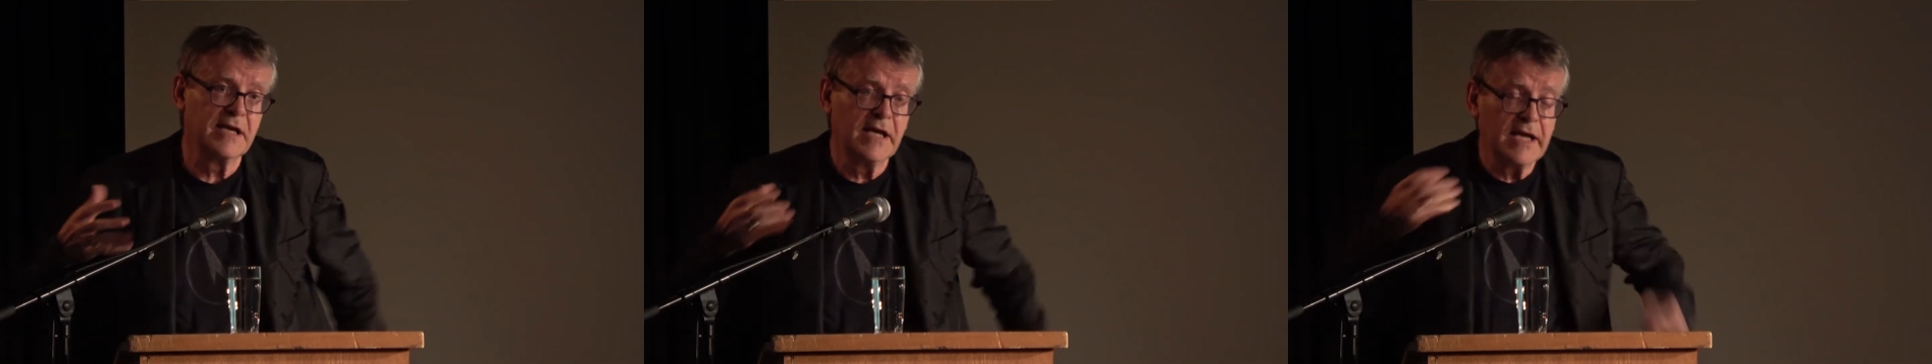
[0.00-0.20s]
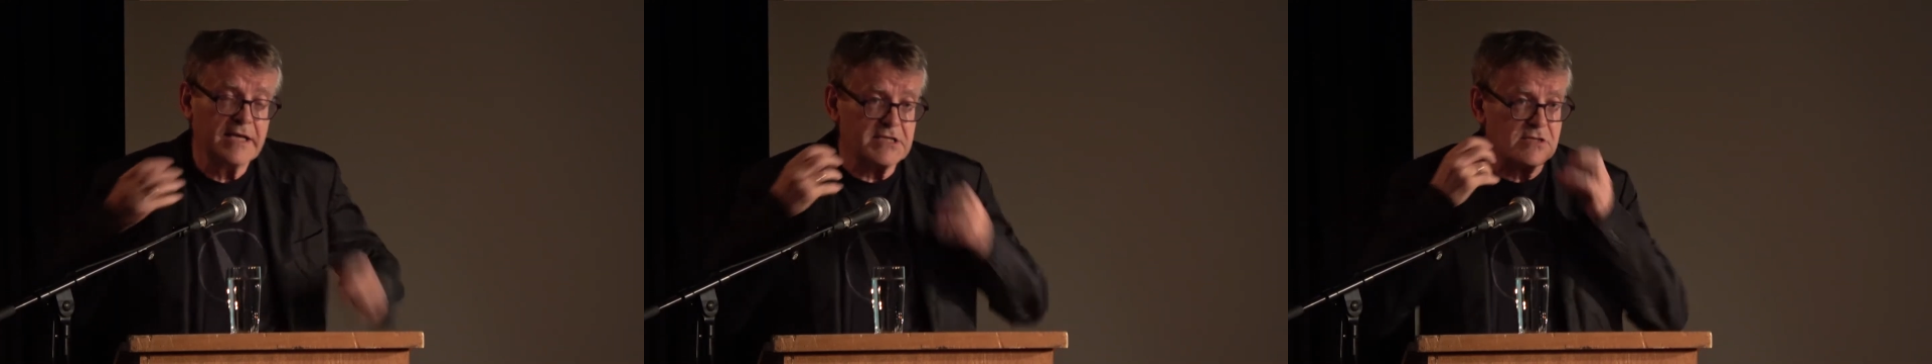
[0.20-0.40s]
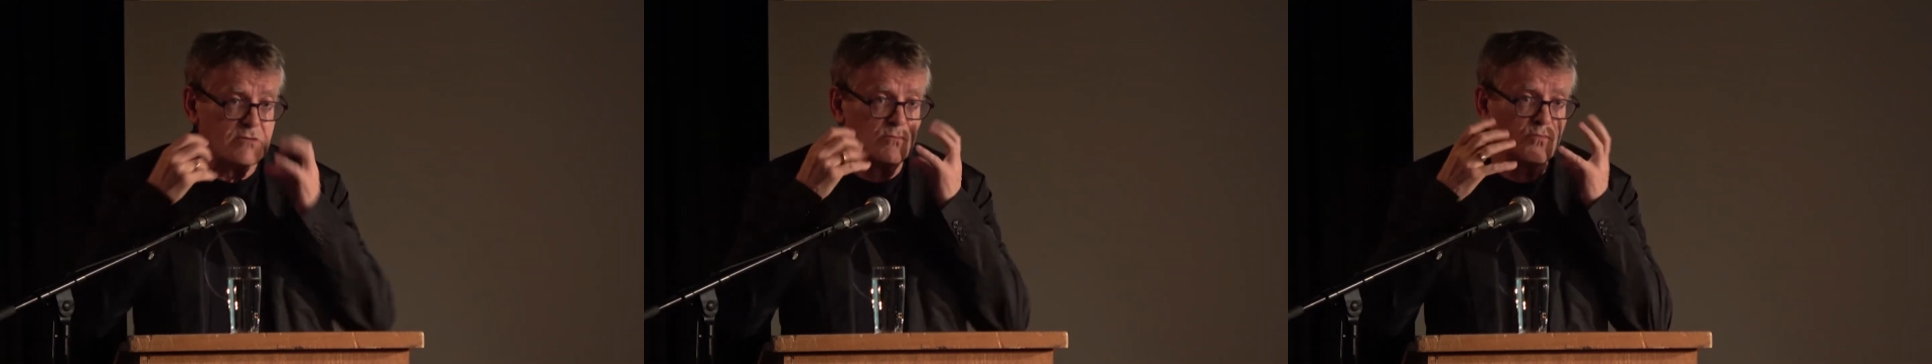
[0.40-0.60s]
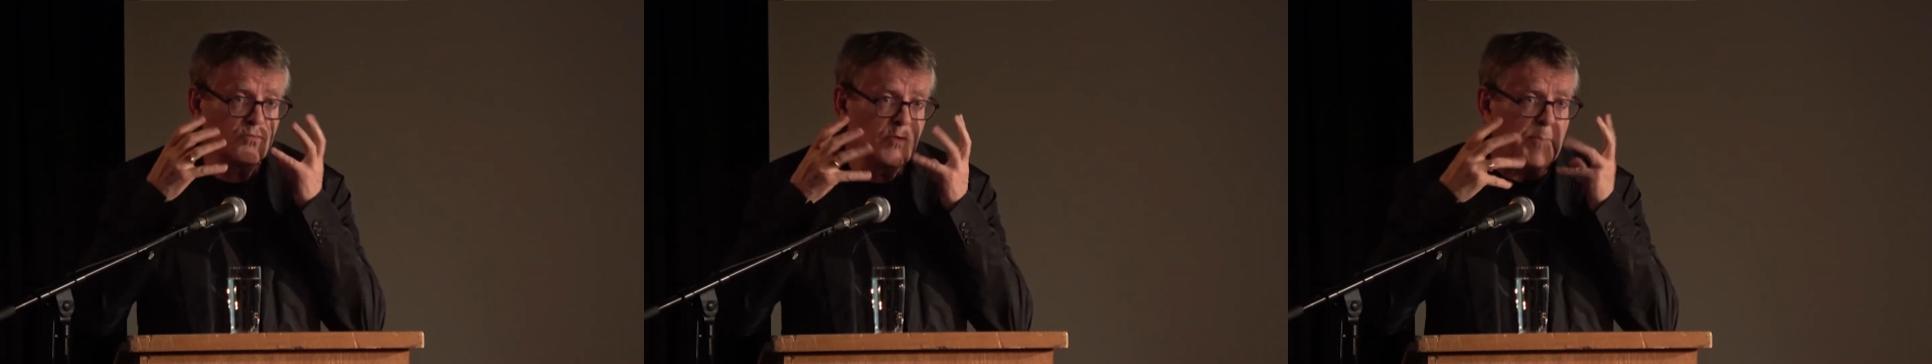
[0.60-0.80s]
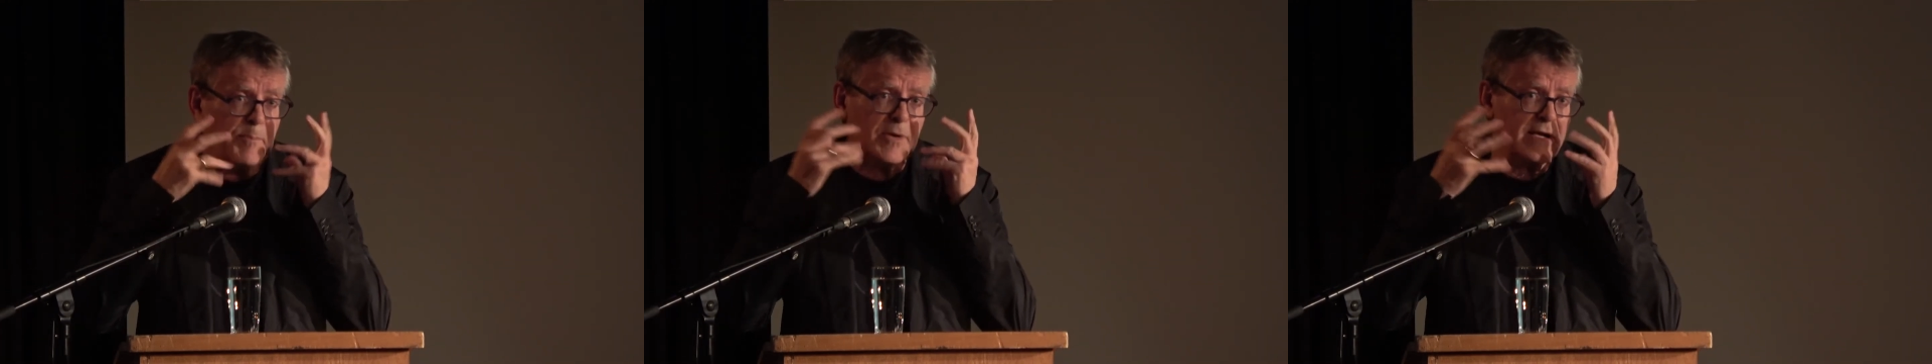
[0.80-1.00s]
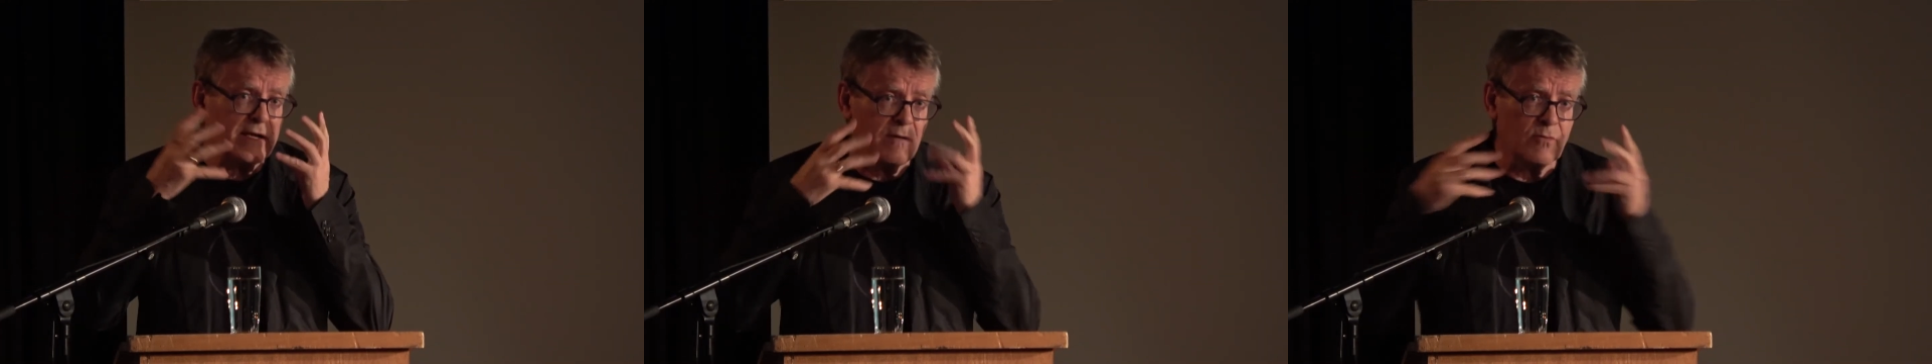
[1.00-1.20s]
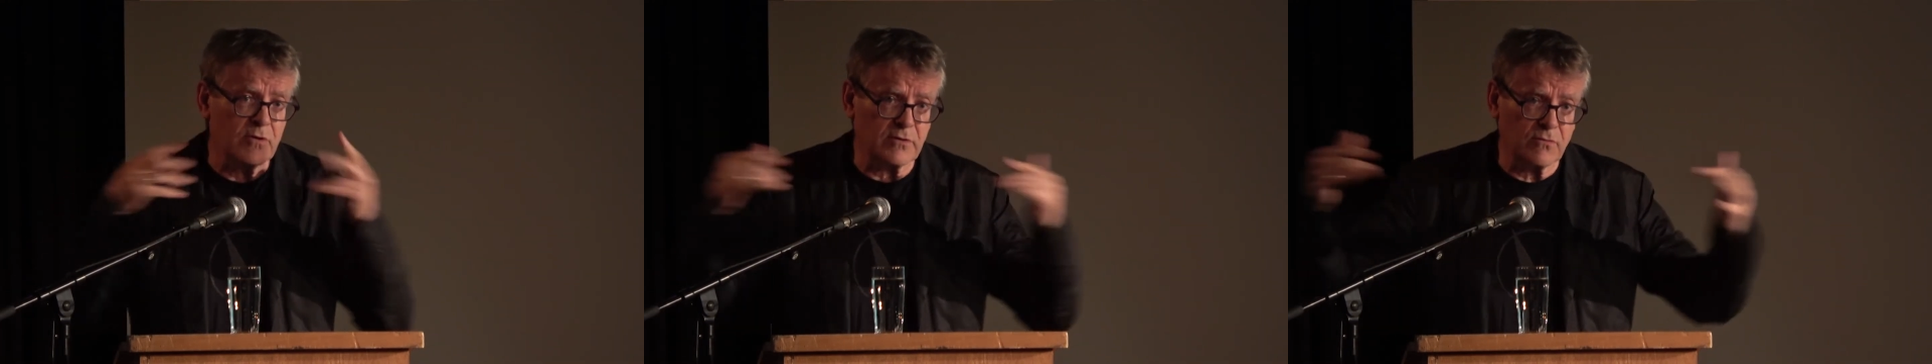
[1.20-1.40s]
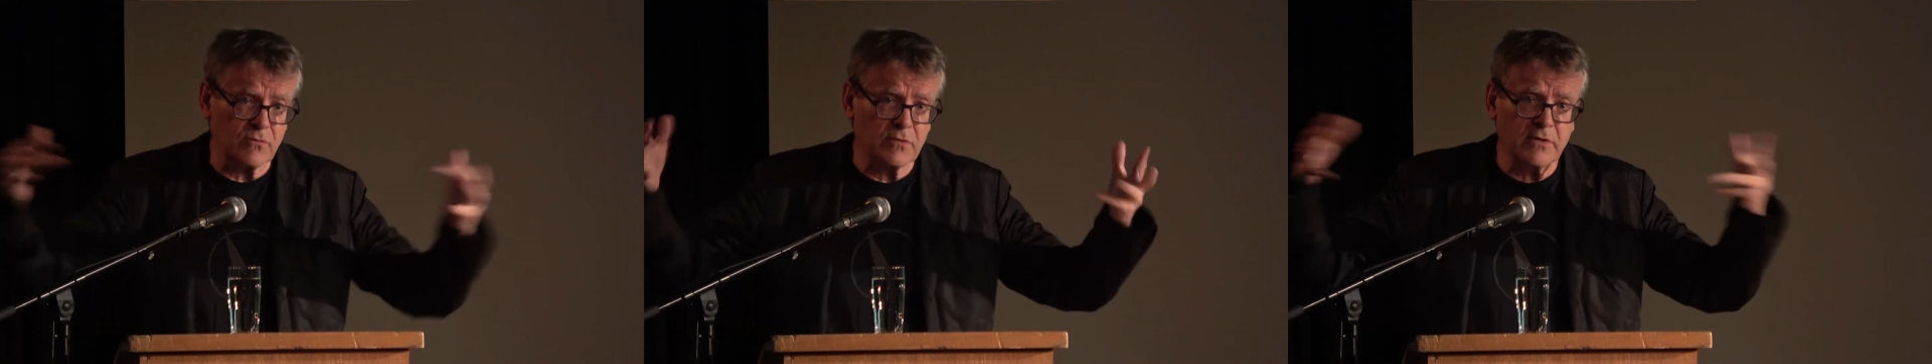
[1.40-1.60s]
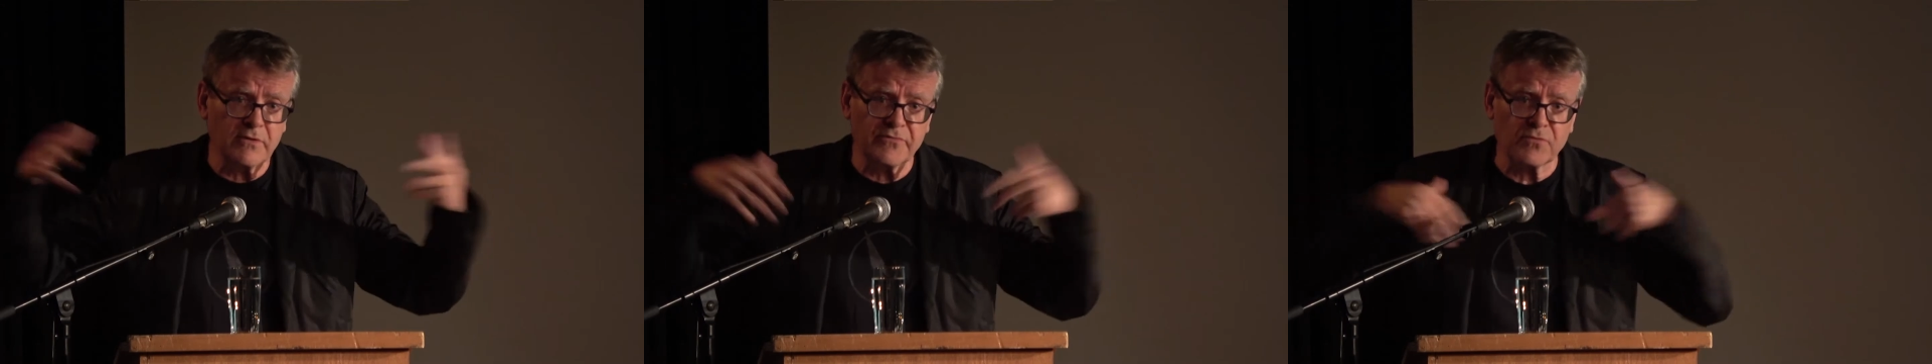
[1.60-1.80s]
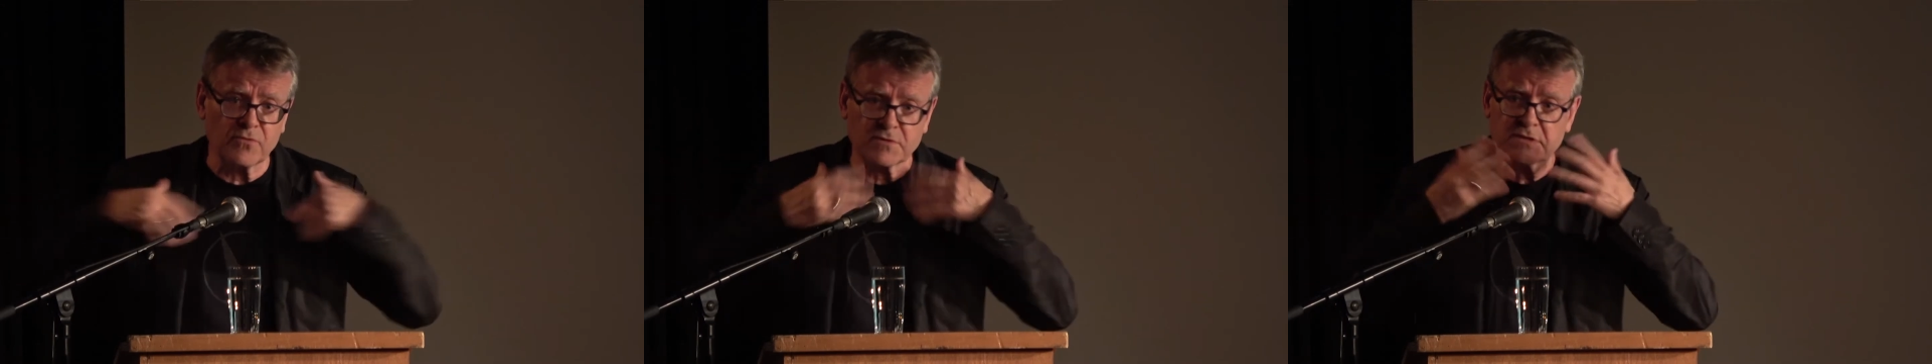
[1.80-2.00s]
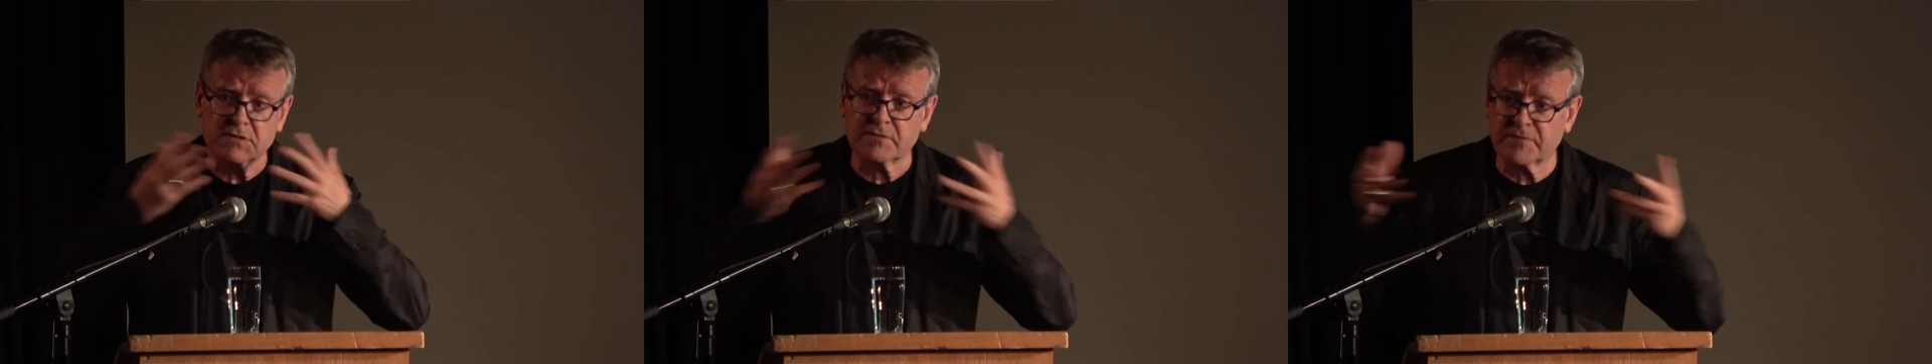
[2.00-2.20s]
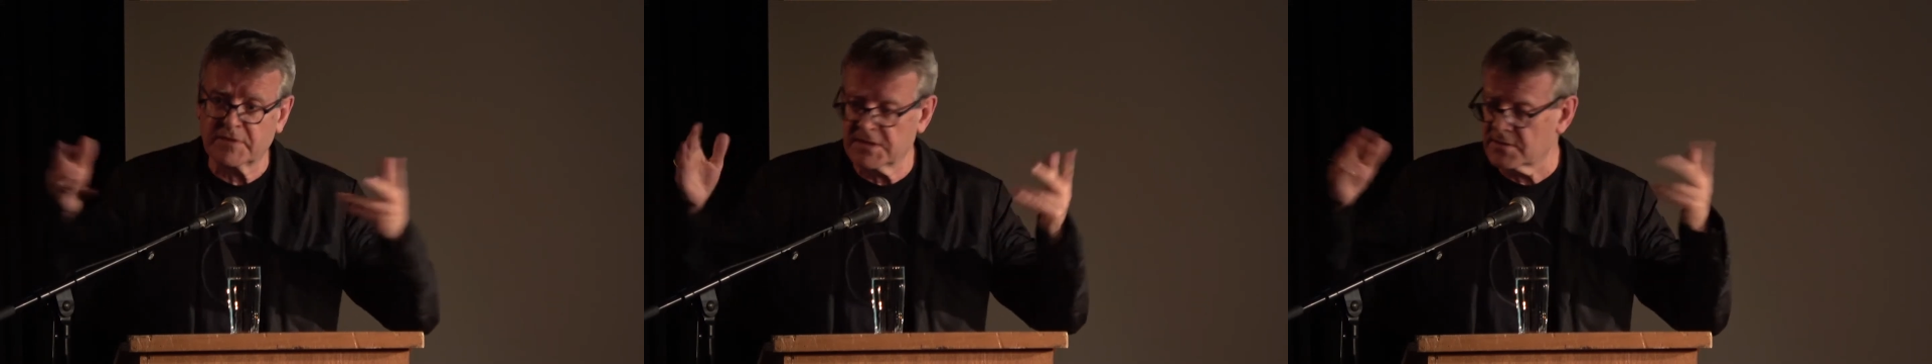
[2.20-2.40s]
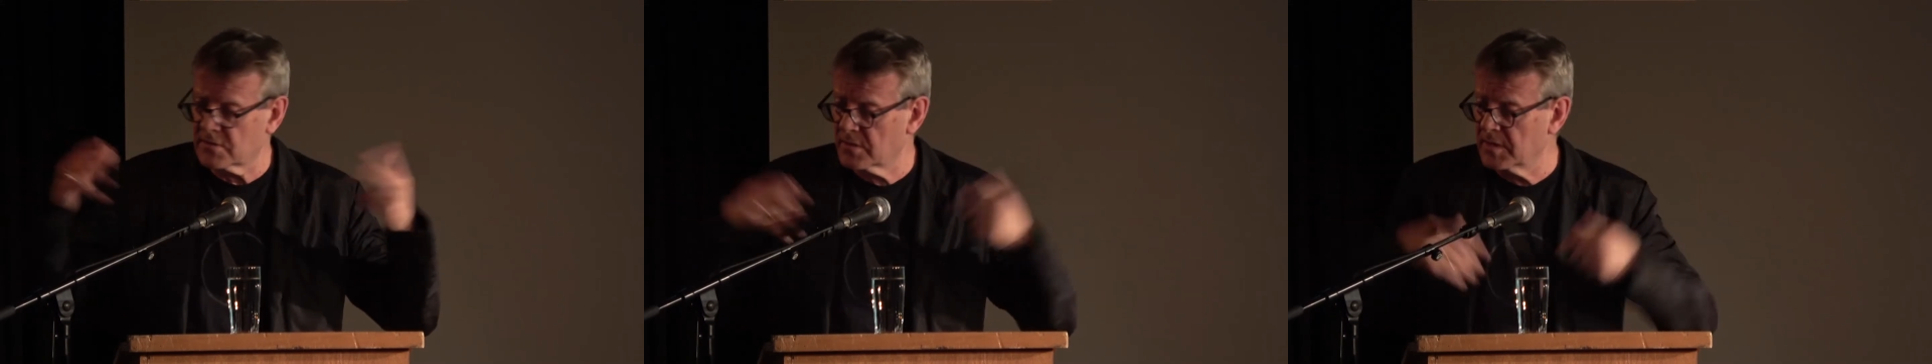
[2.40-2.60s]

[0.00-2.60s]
just rippling with all the forces of history